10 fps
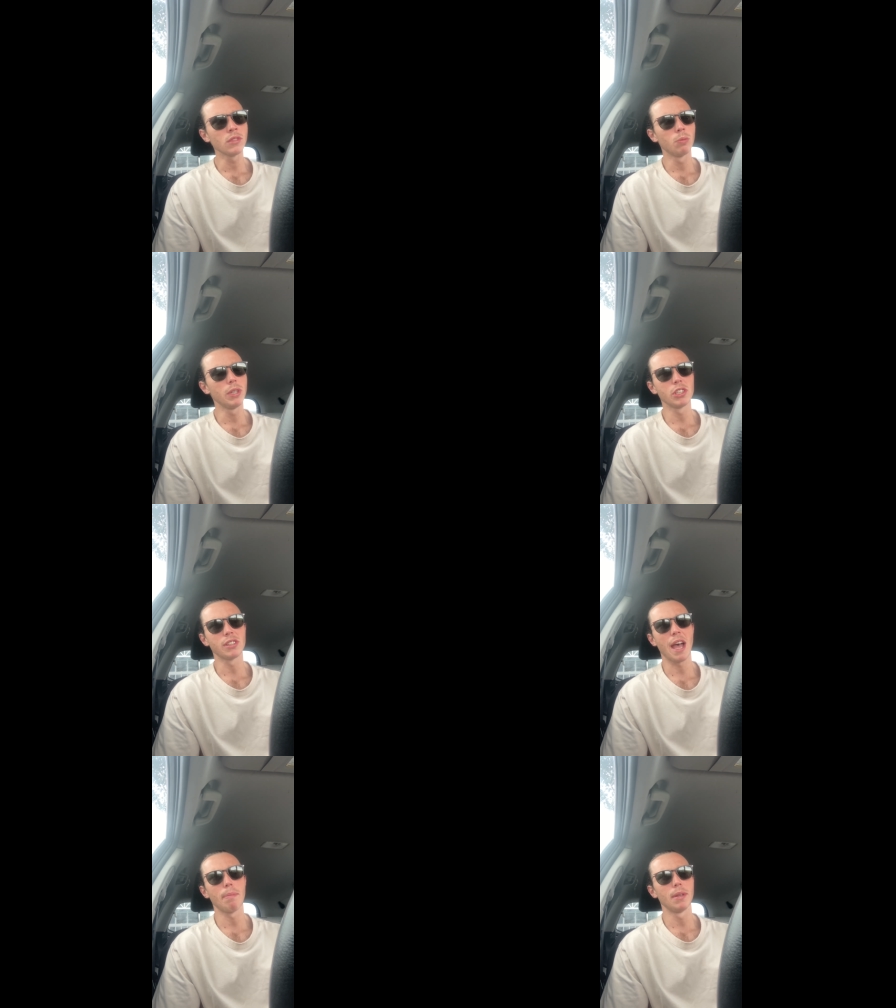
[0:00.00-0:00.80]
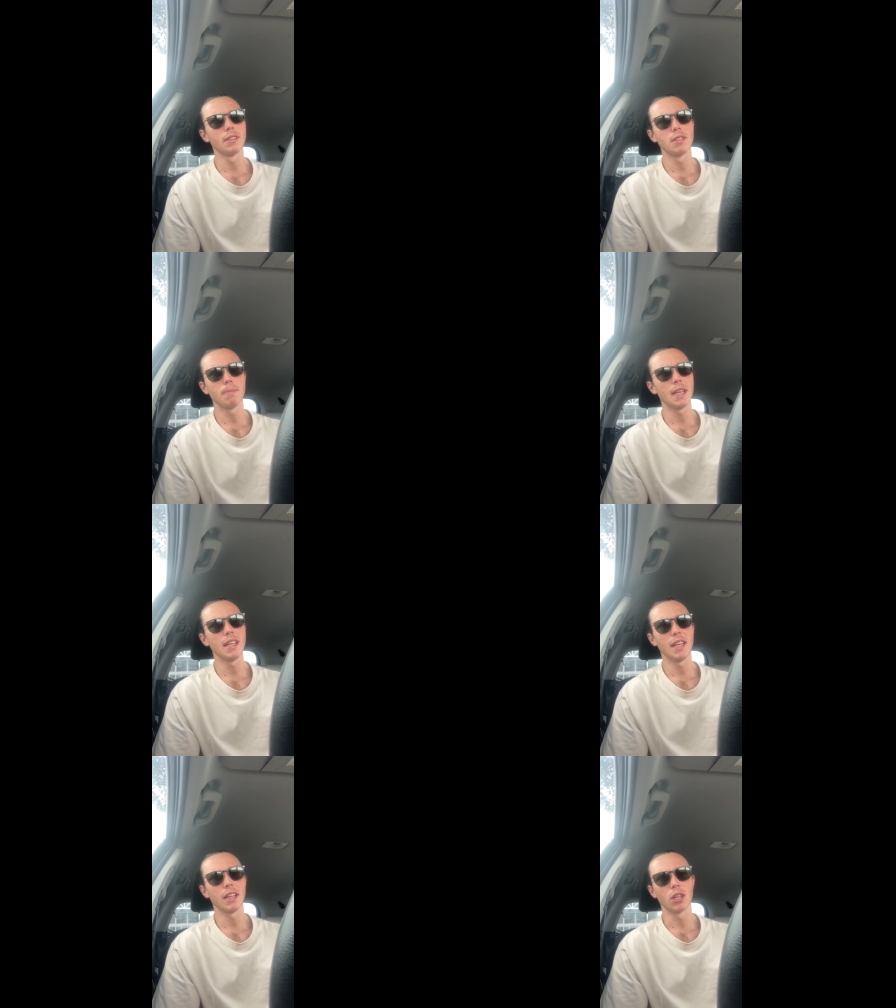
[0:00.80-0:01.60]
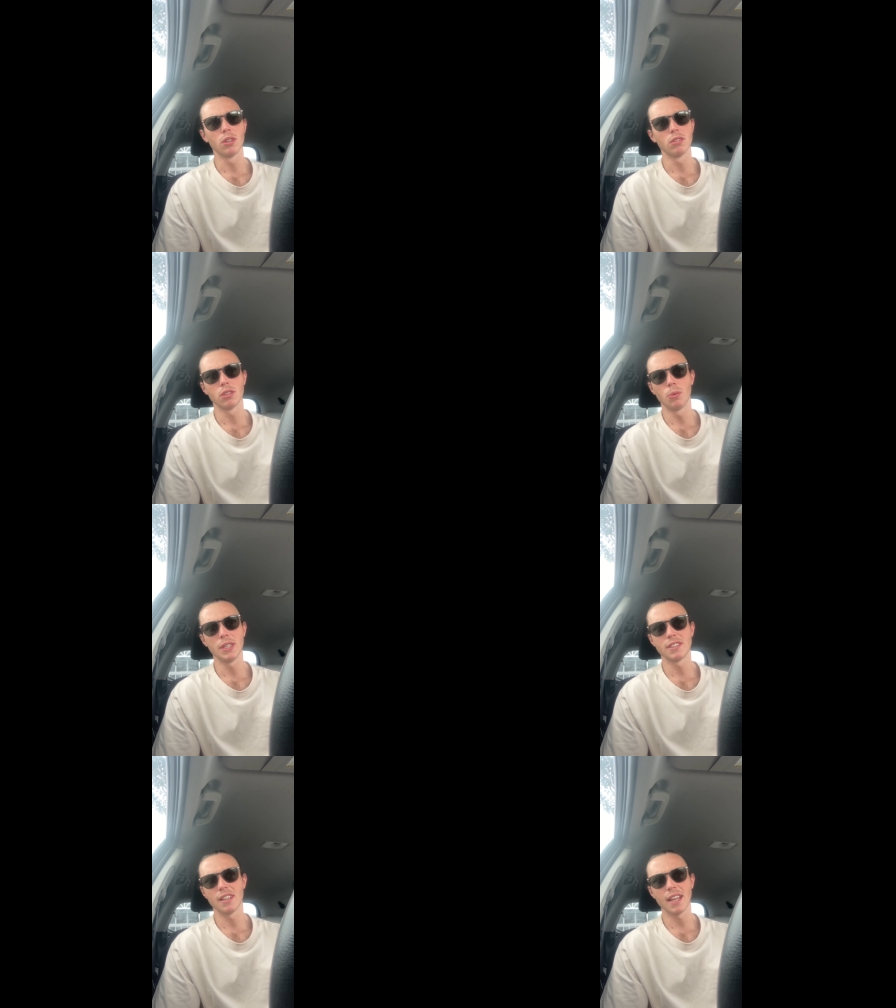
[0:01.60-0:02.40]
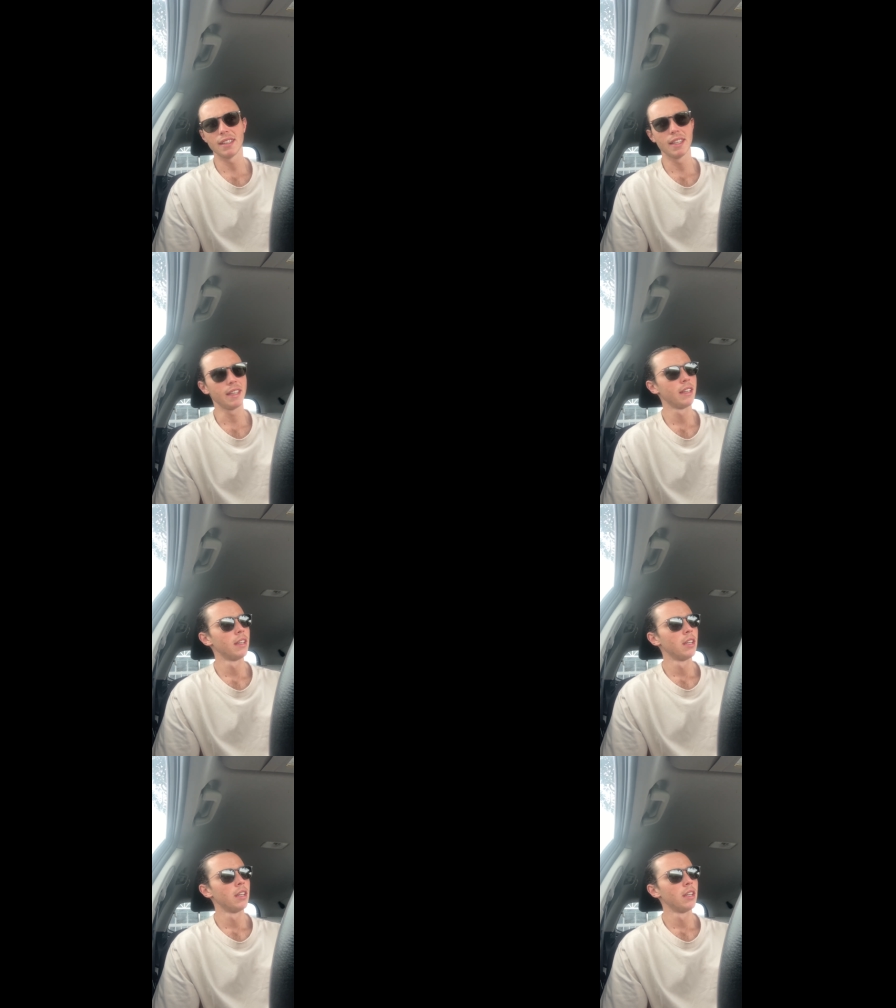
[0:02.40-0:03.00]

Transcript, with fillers: we just happen to be here coincidentally,